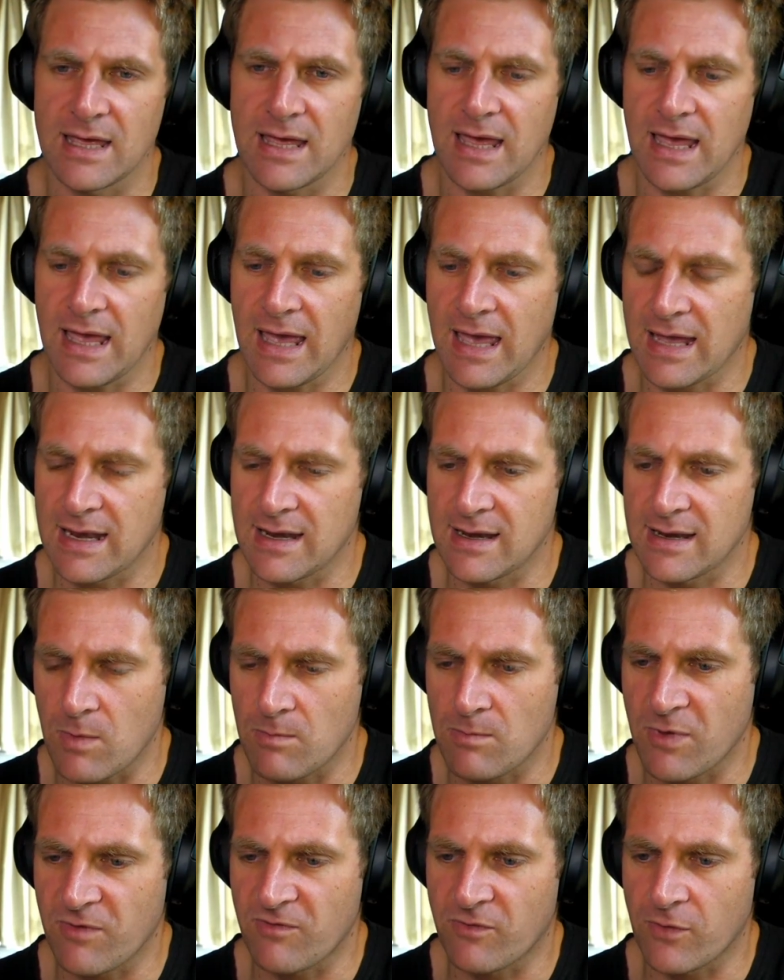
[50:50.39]
And
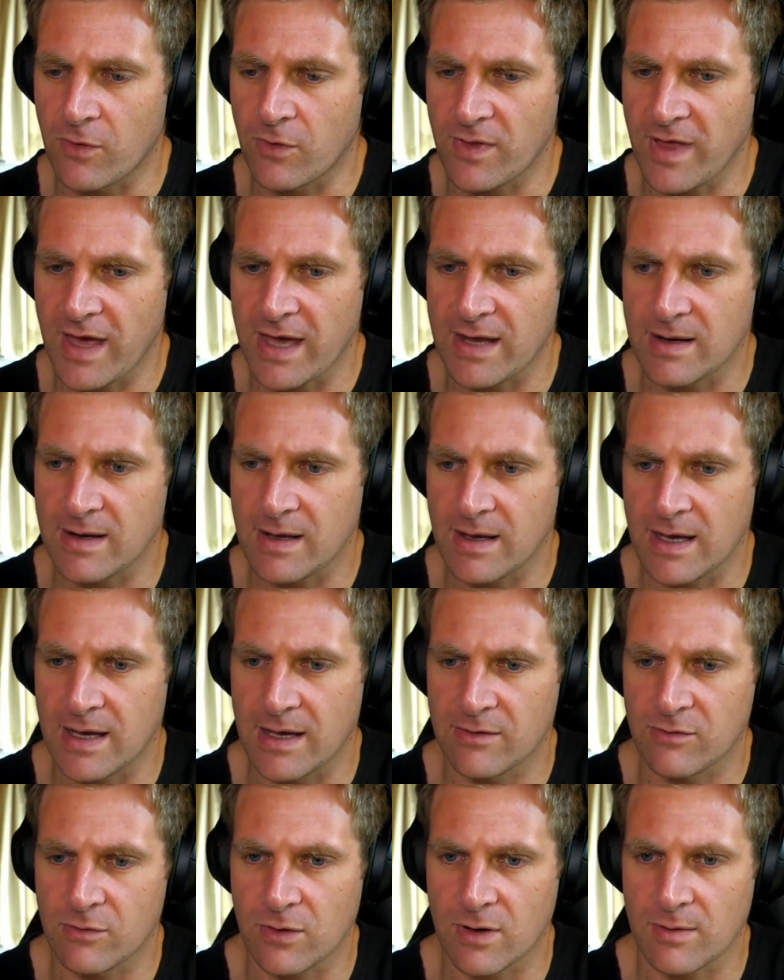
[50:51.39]
before that, a
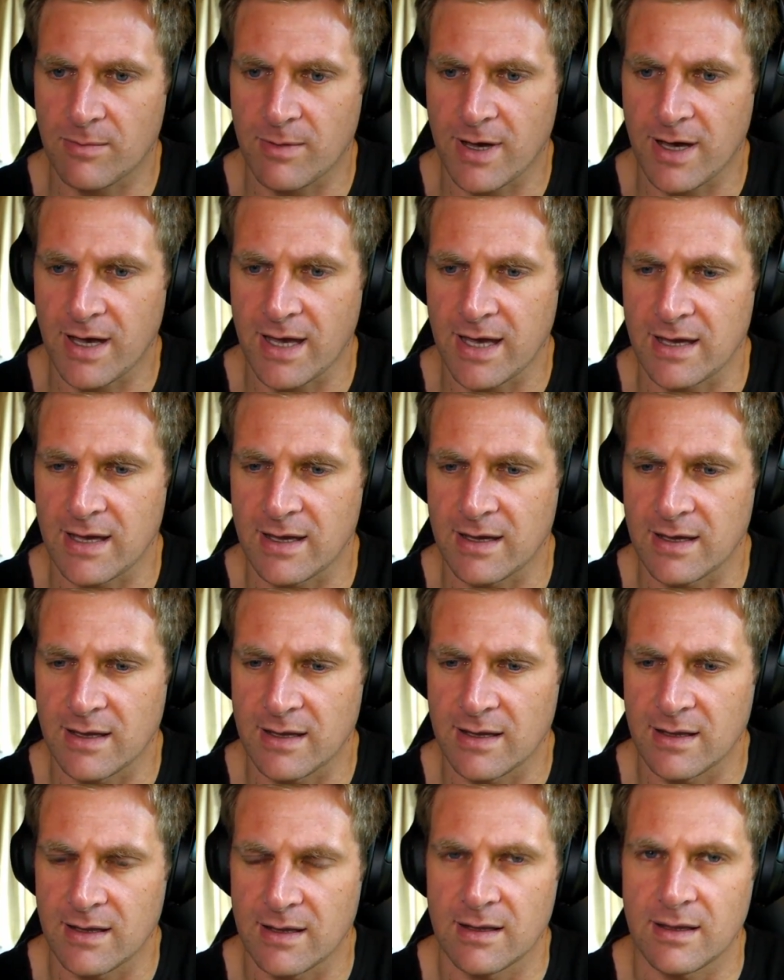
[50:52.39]
talk by
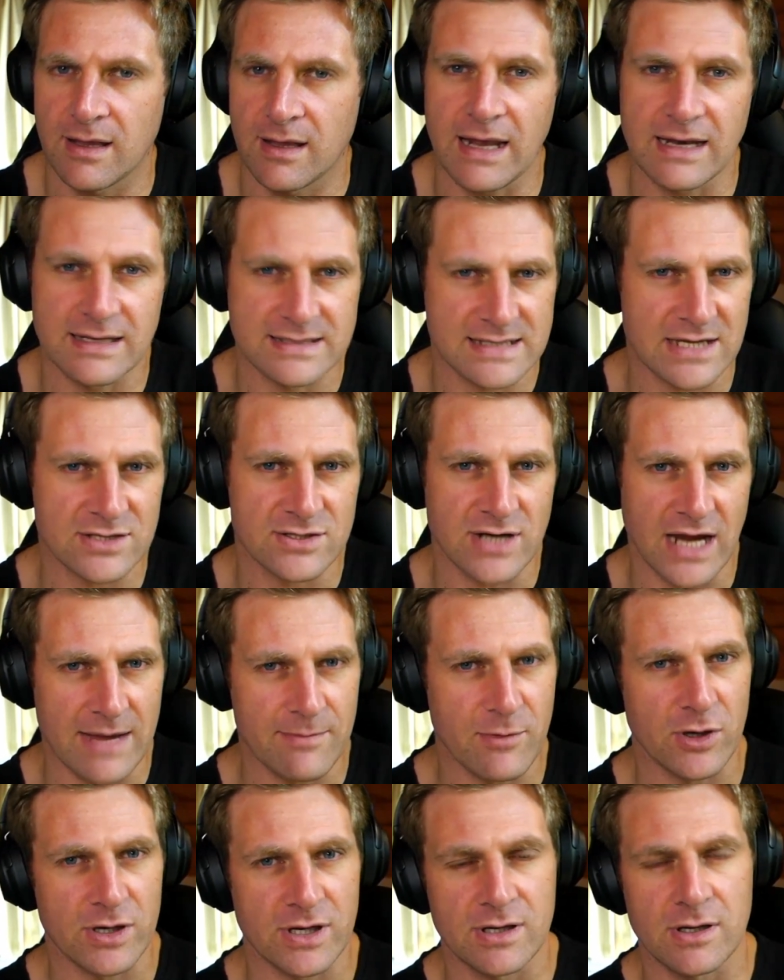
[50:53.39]
Alexandra
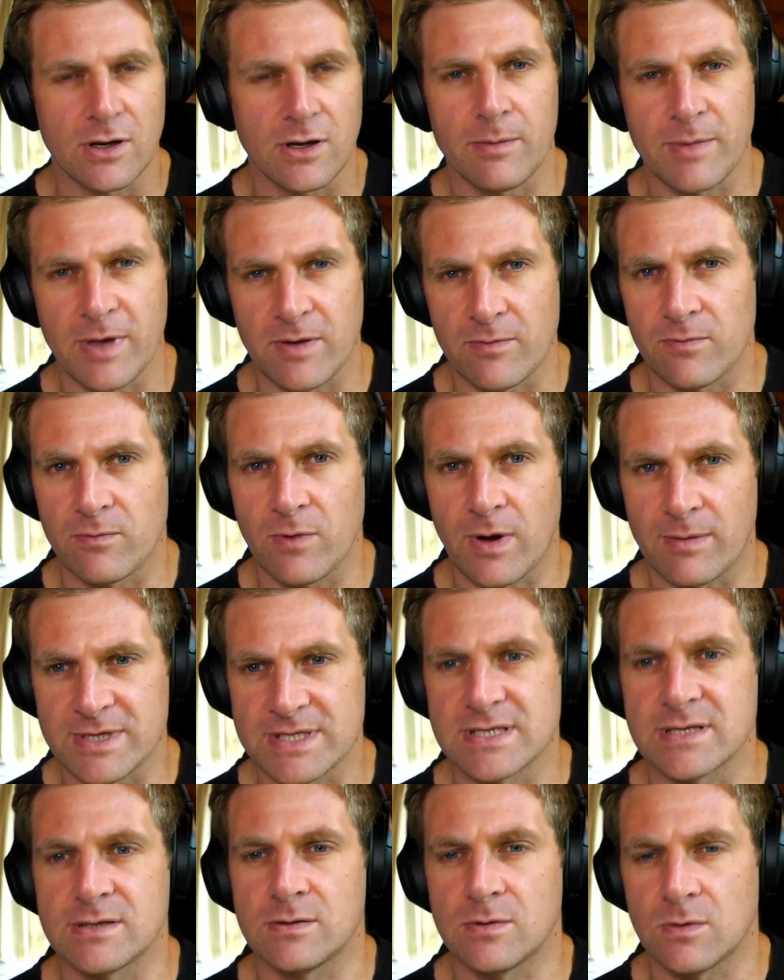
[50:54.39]
Amon and Naomi
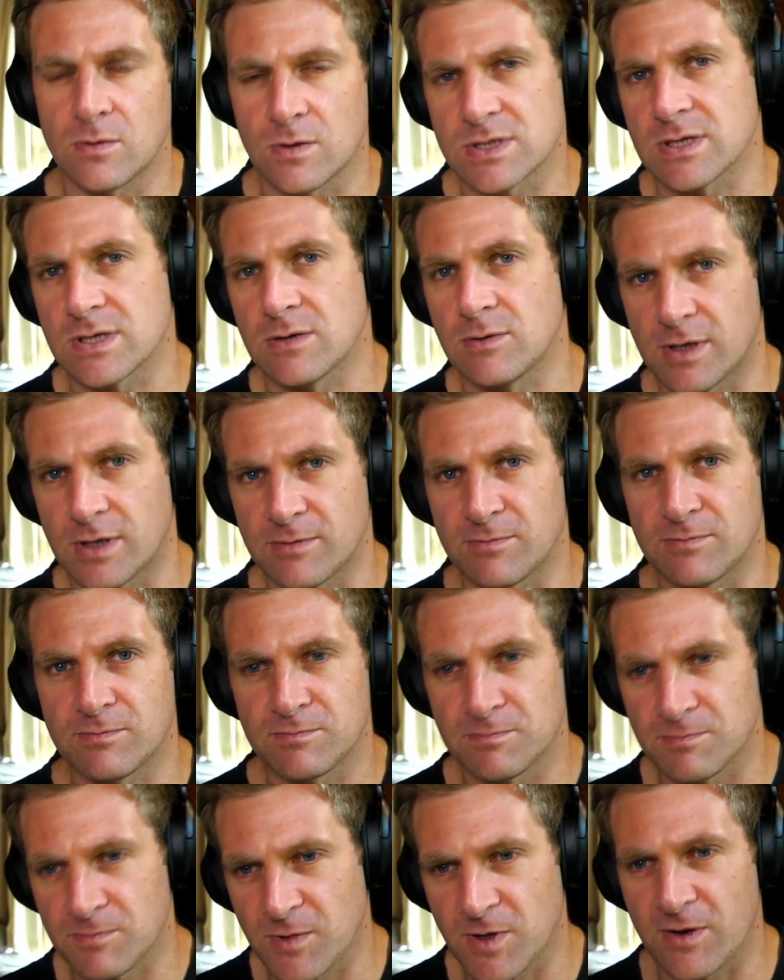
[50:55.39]
Robertson, also on
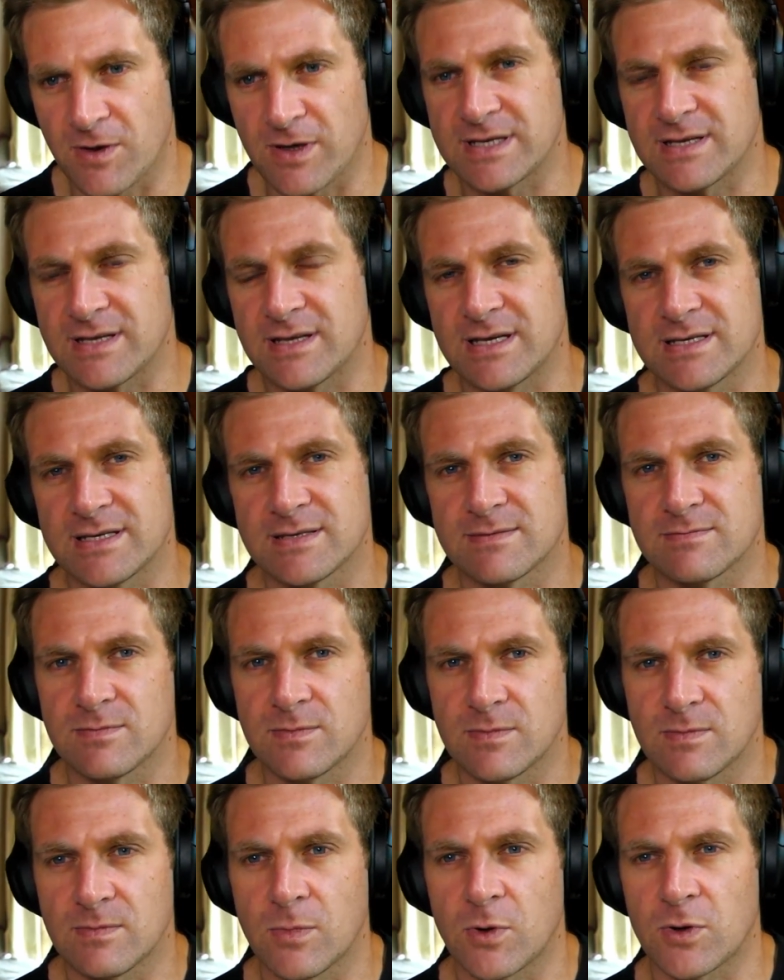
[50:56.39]
going to these
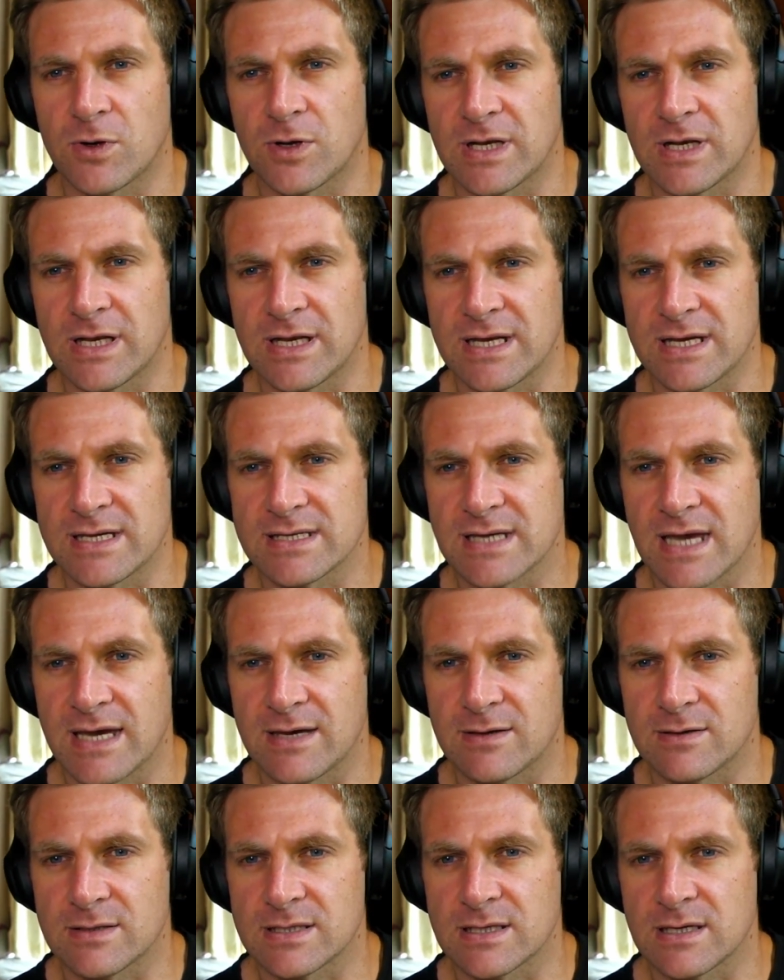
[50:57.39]
more nonlinear
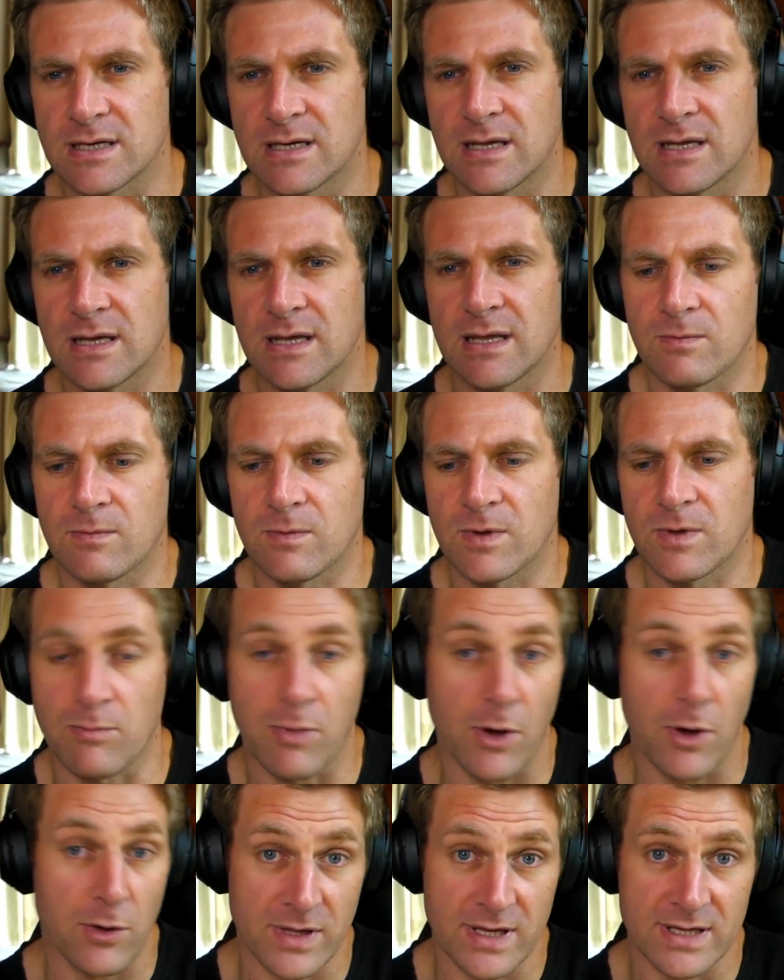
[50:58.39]
scales with
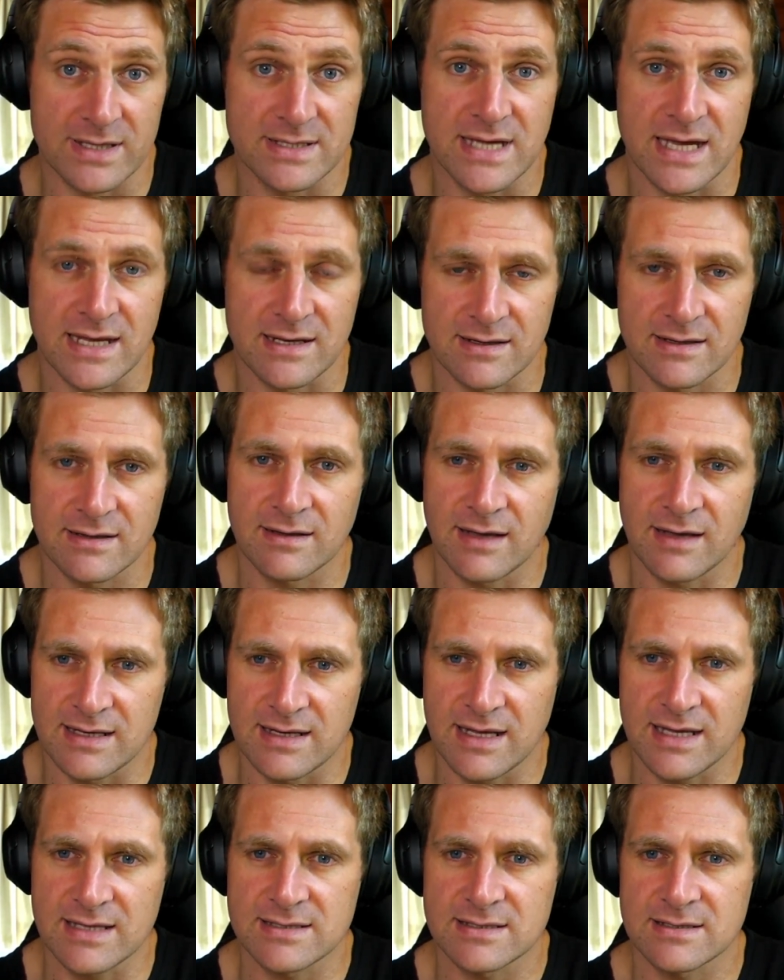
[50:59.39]
both kids and
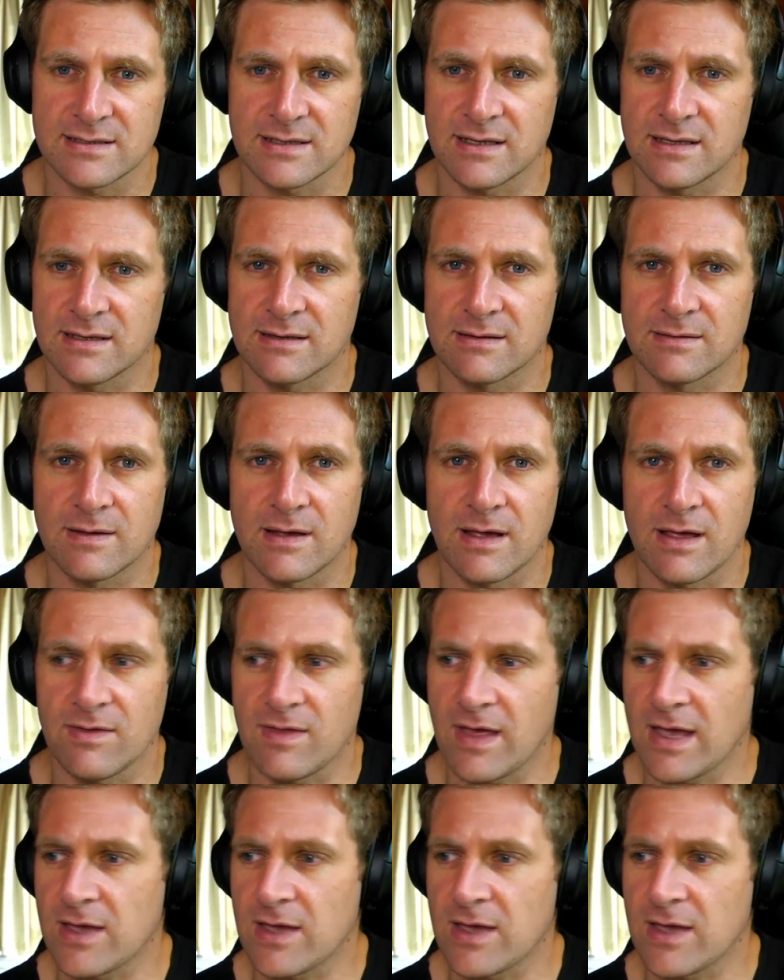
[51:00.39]
Des. And thank